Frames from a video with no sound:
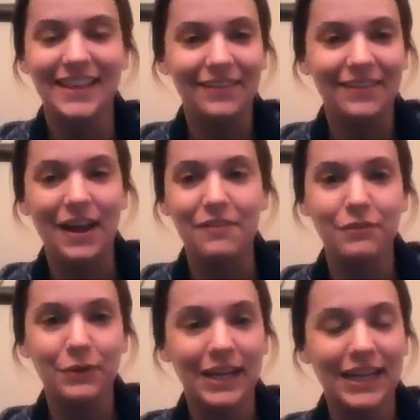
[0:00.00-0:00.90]
I've got
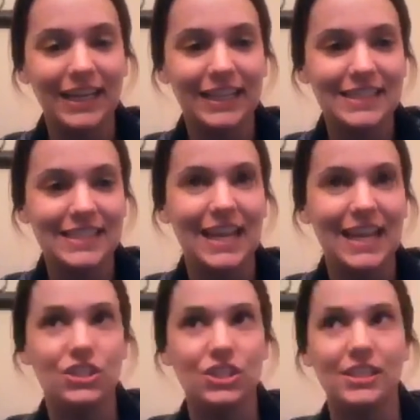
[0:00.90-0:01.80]
4 kids,
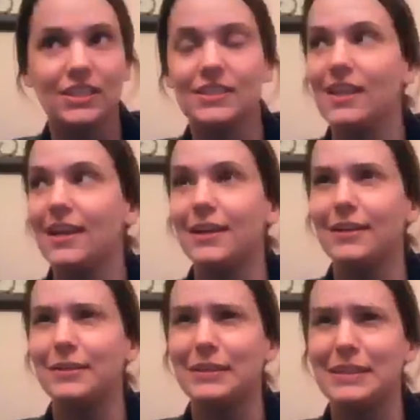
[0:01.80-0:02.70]
ages,
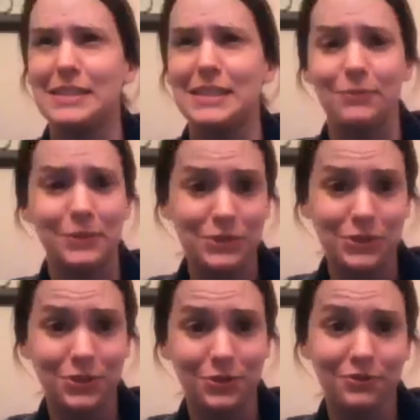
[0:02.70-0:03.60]
let's see, one
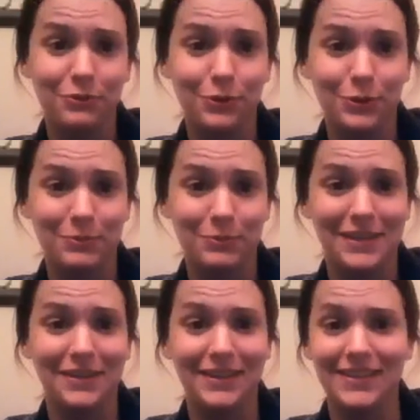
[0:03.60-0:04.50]
just turned 4, my
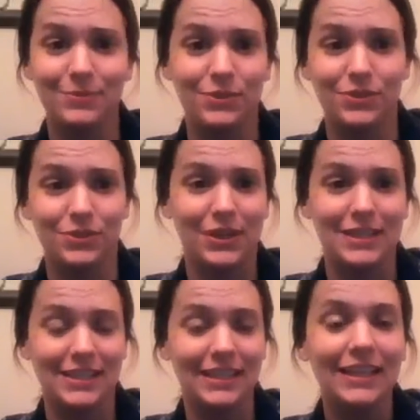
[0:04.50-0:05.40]
youngest, which is
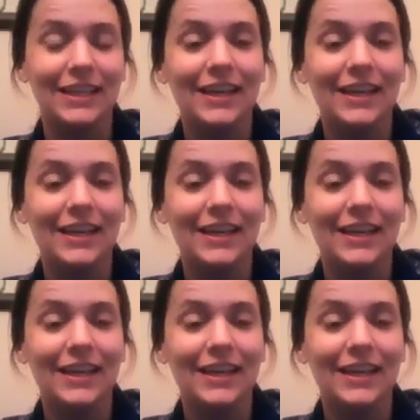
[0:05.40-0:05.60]
crazy.